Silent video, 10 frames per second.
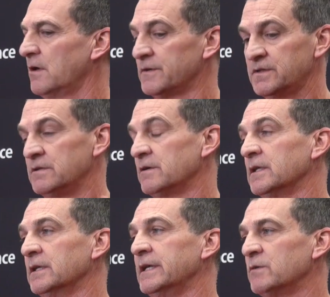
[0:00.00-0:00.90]
All of a sudden, you're in
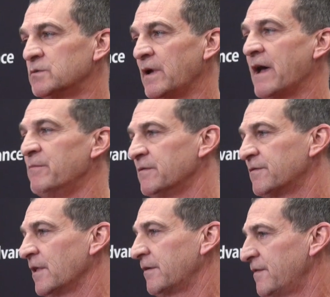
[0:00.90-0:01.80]
the league, which we have been
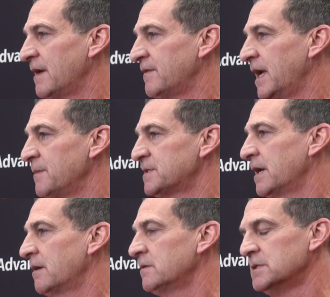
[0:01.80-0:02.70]
for like five games
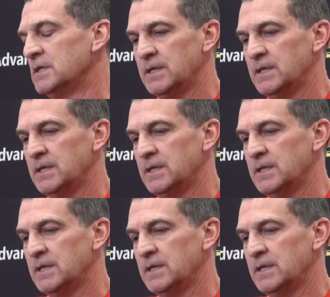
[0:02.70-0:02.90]
now.